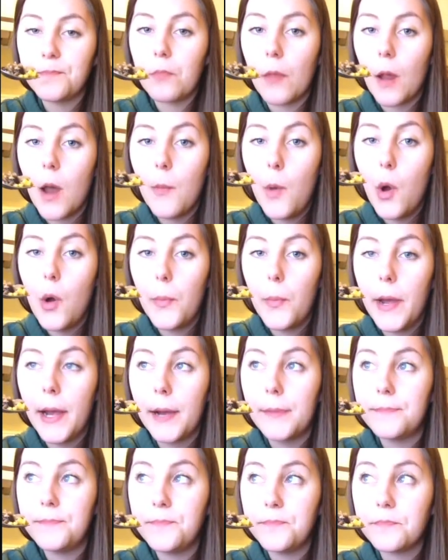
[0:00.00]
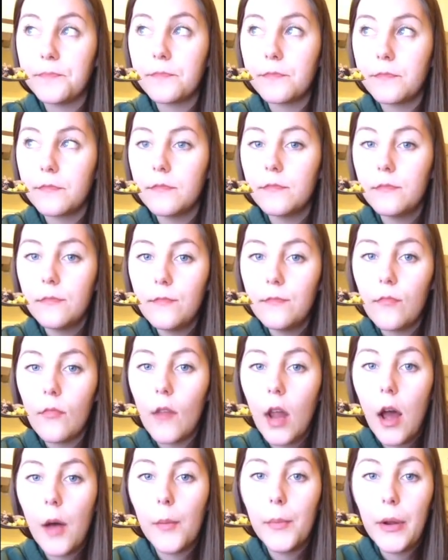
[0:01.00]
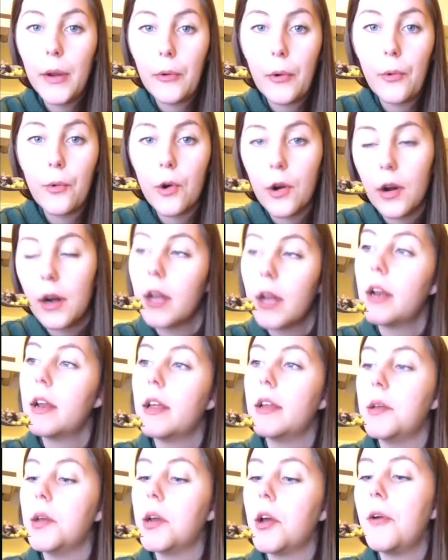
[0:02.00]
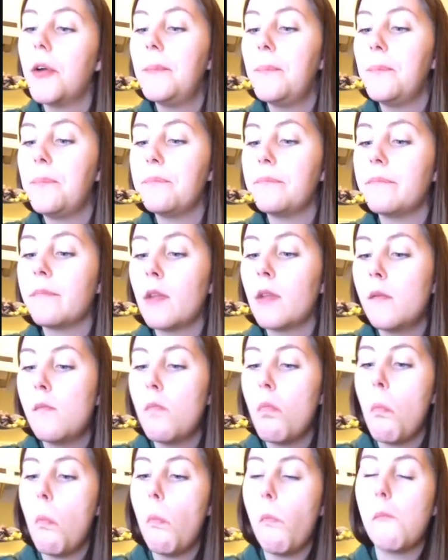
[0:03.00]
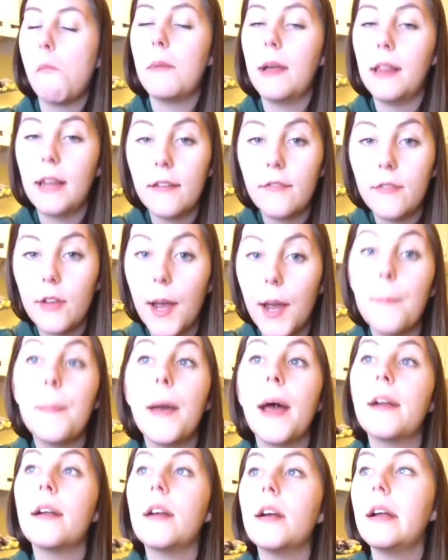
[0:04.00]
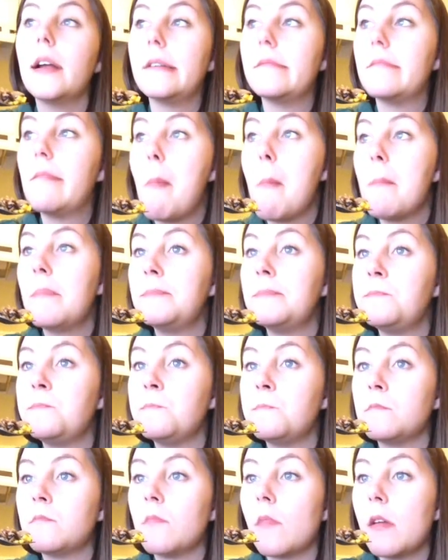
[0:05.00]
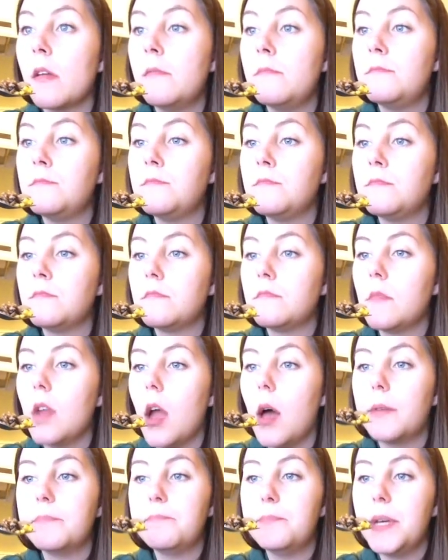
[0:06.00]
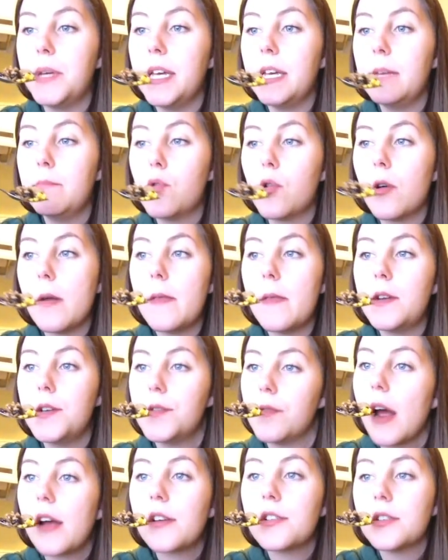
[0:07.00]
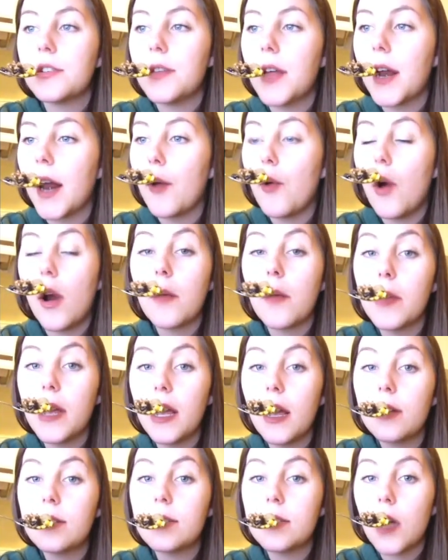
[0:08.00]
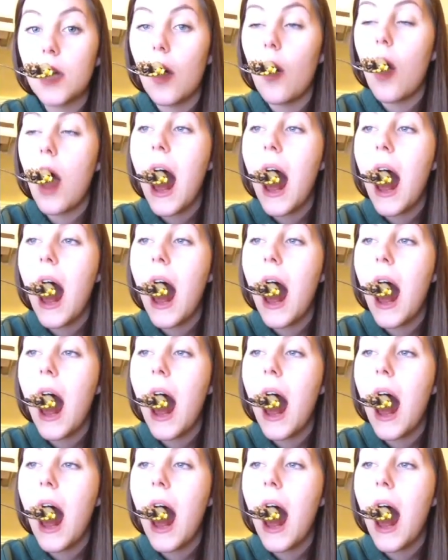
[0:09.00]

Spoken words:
I'm hoping I'll be rewarded, and, you know, my life will get better and I'll be more in the direction that I want to be in. So